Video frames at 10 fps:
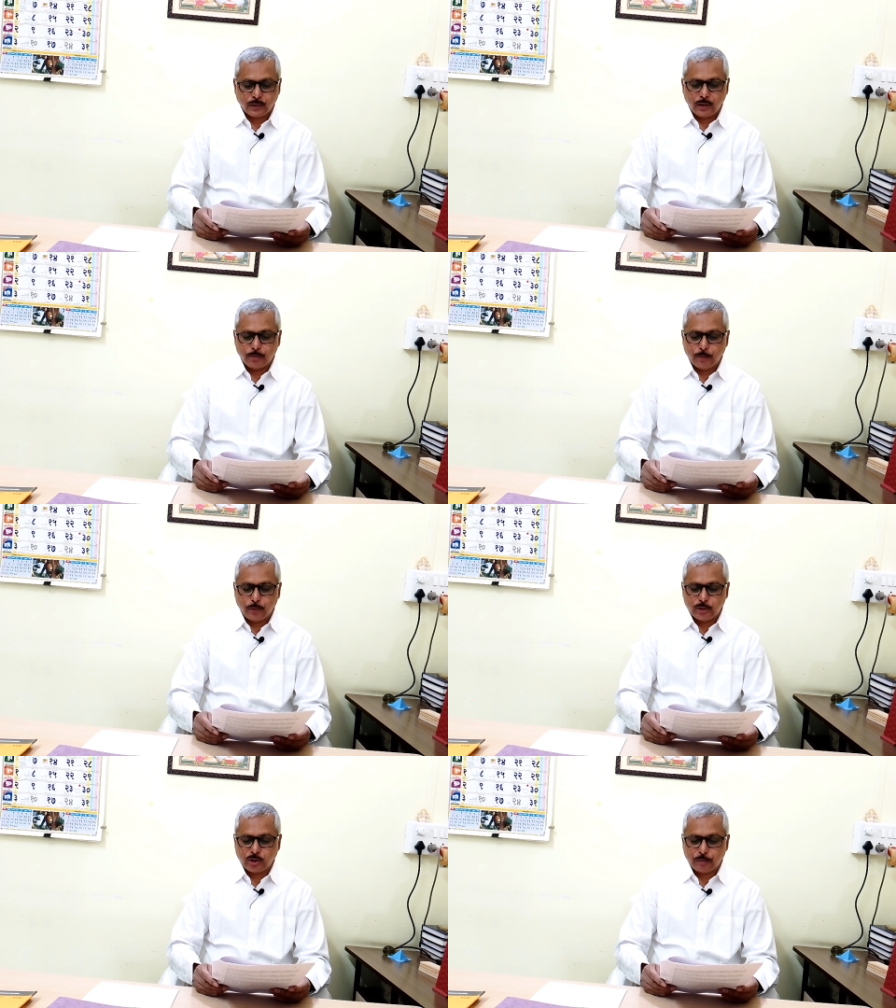if the
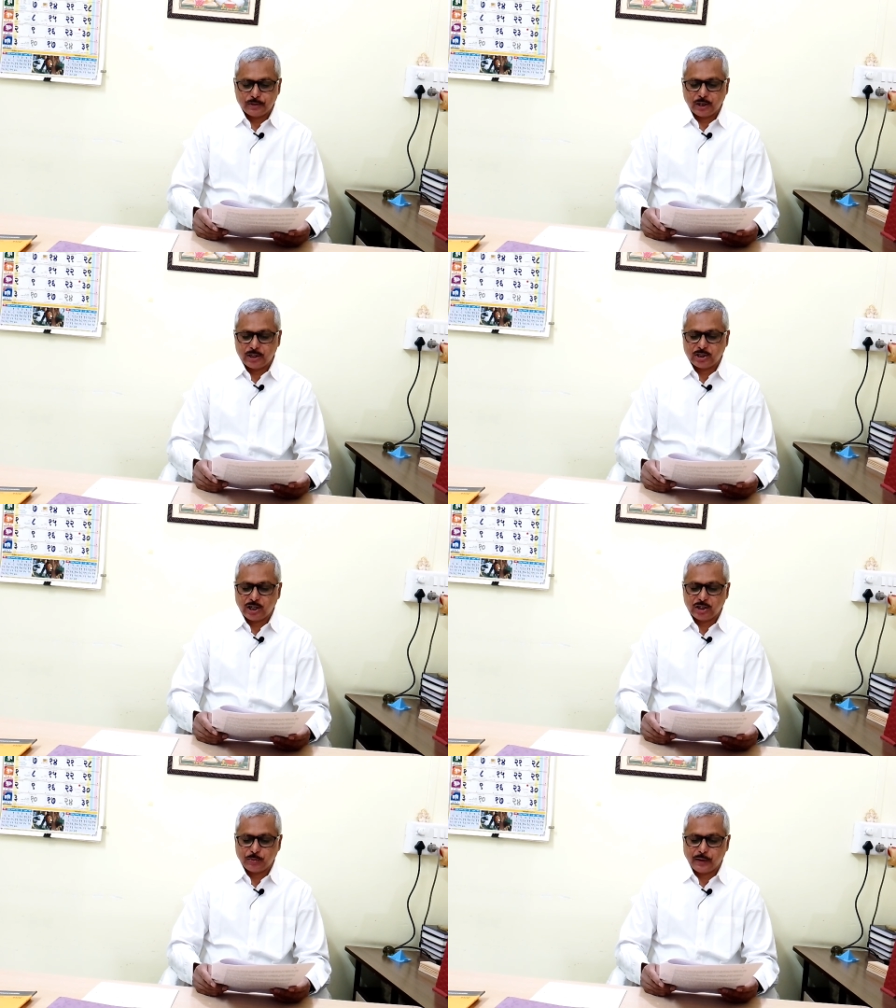police officer is
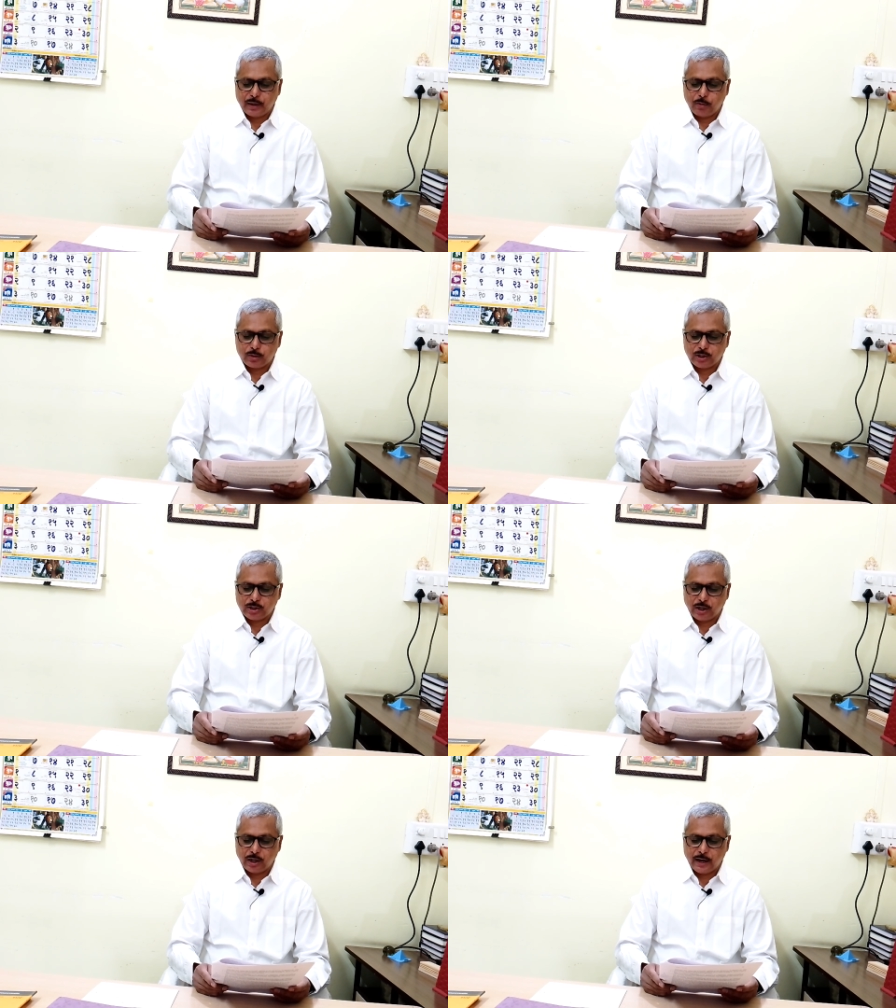satisfied about such
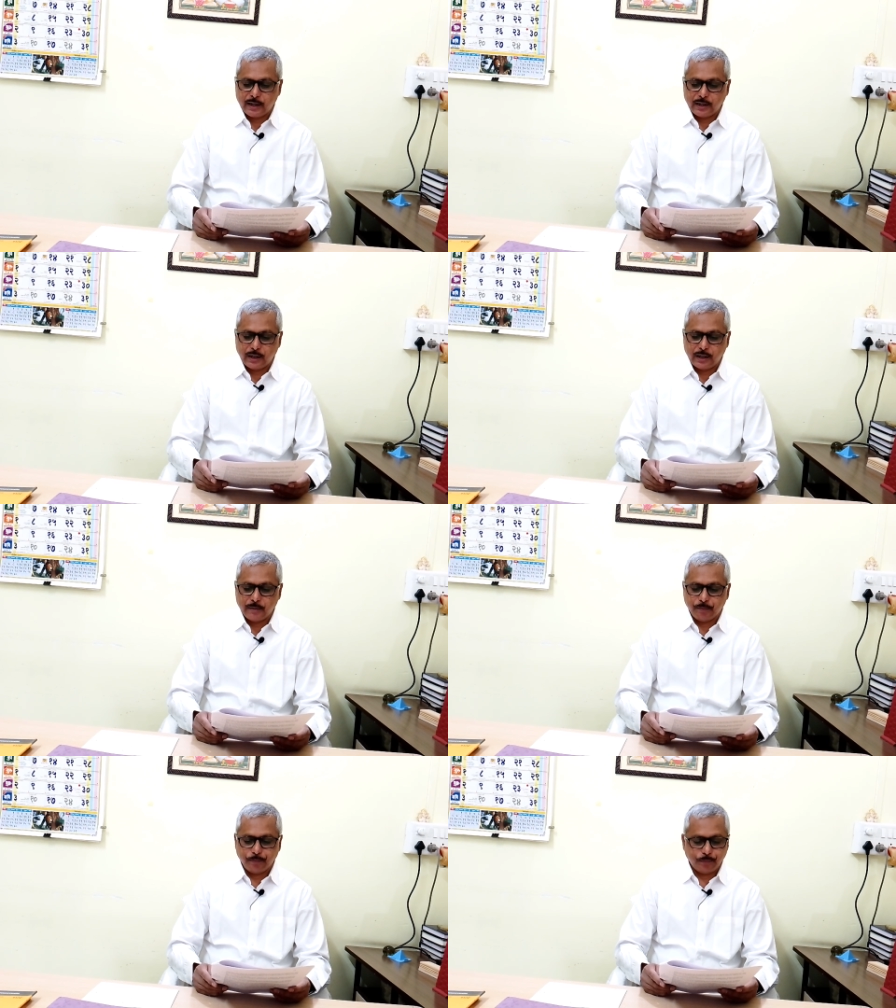real identity,
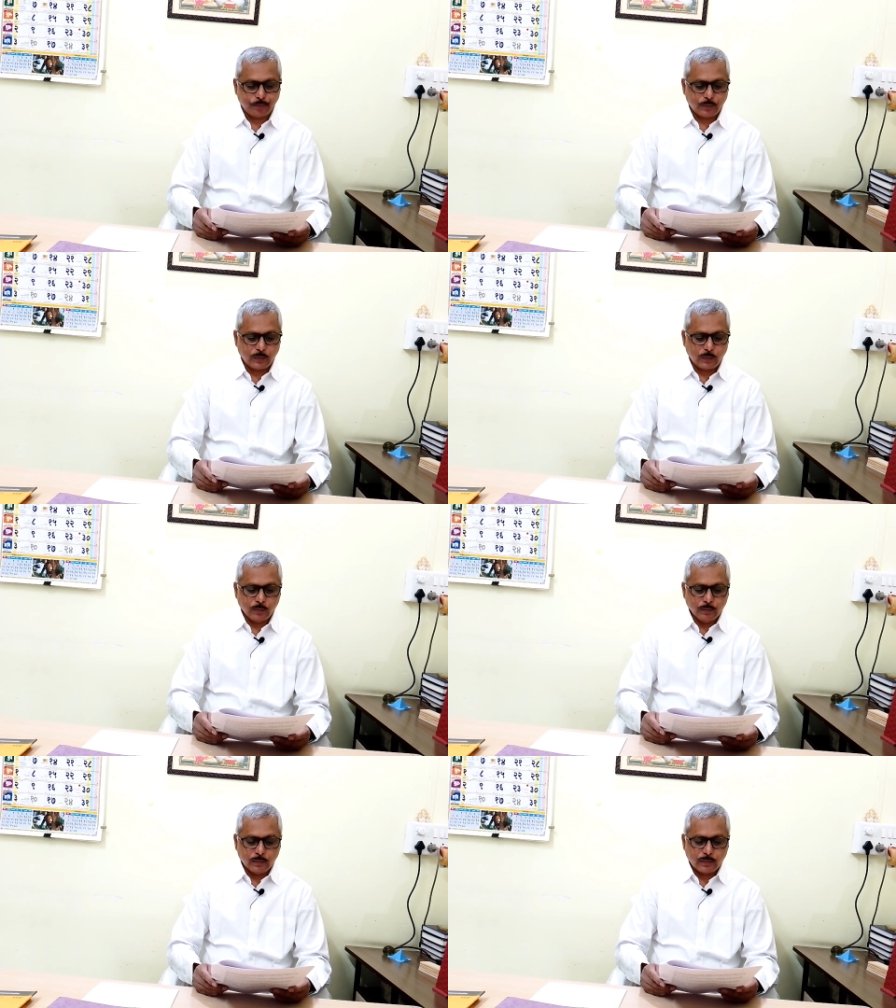
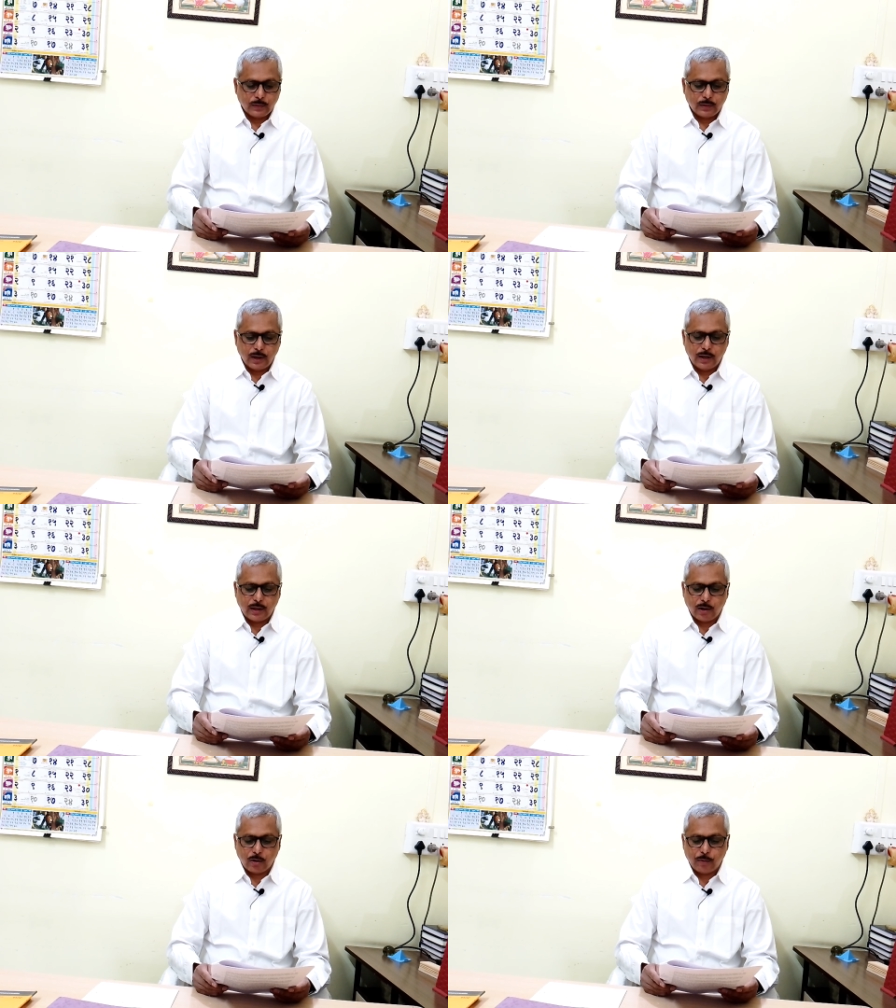then he
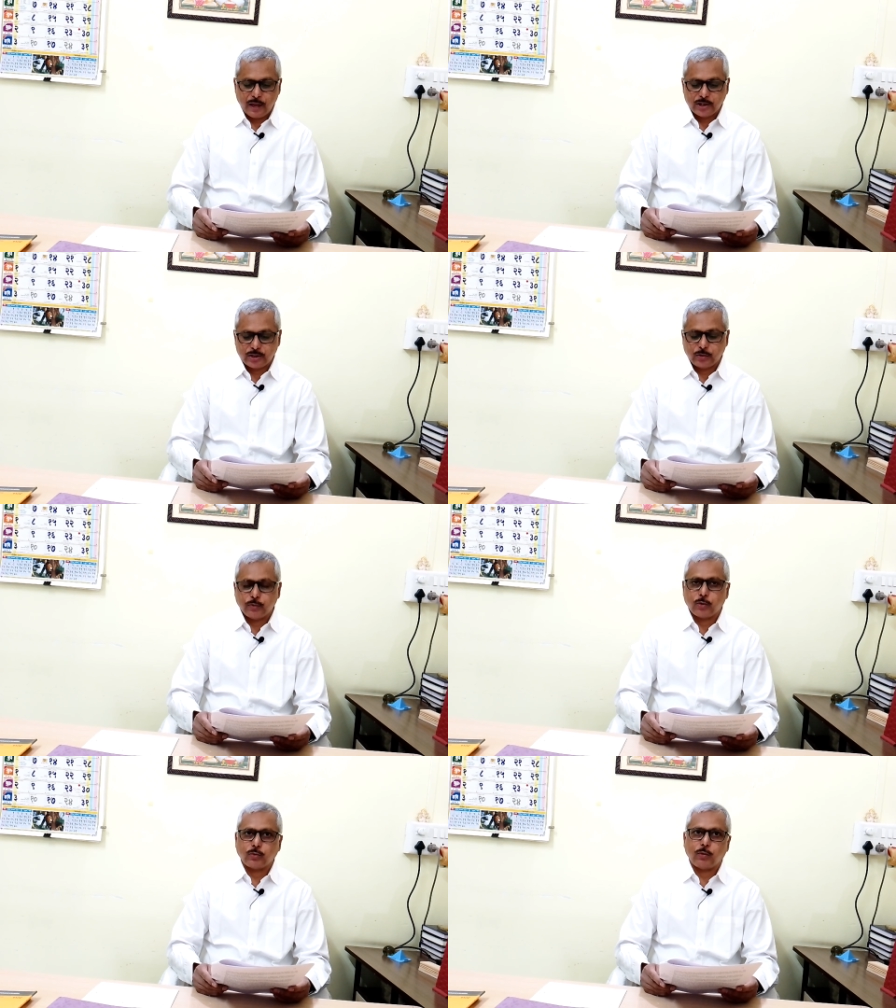cannot be arrested
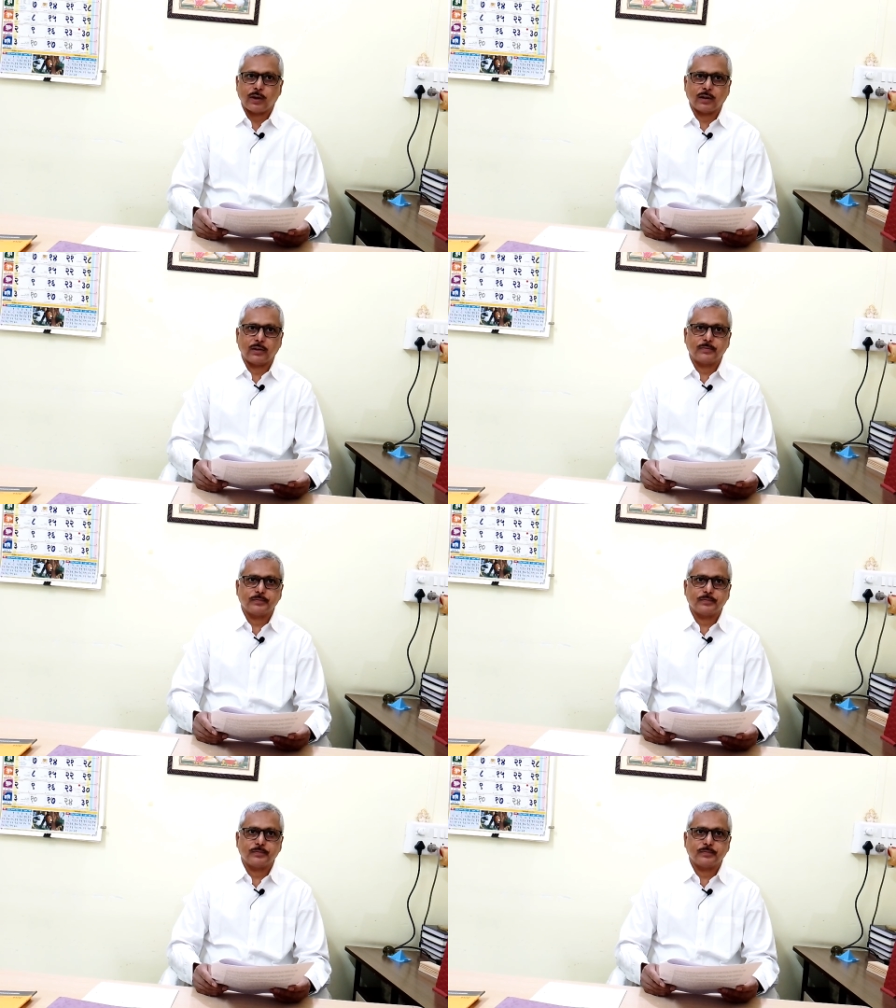without the warrant.